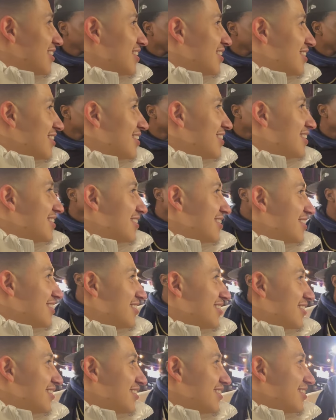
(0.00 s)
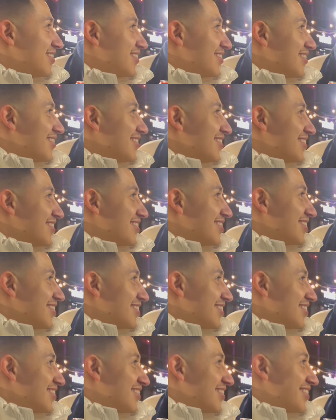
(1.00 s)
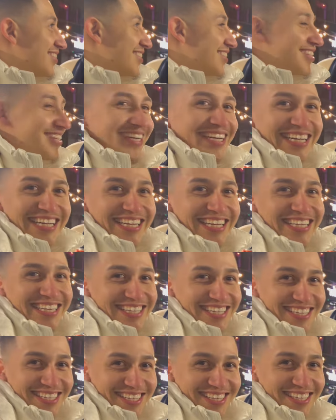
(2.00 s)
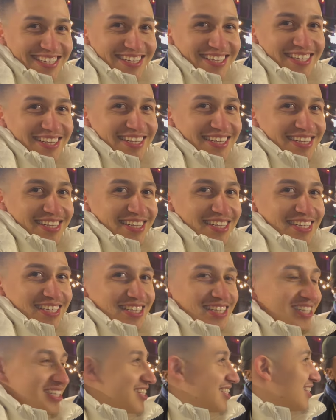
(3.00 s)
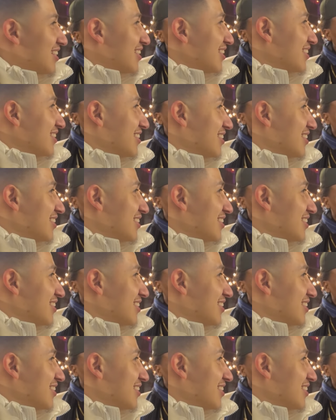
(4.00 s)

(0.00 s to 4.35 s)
(silent)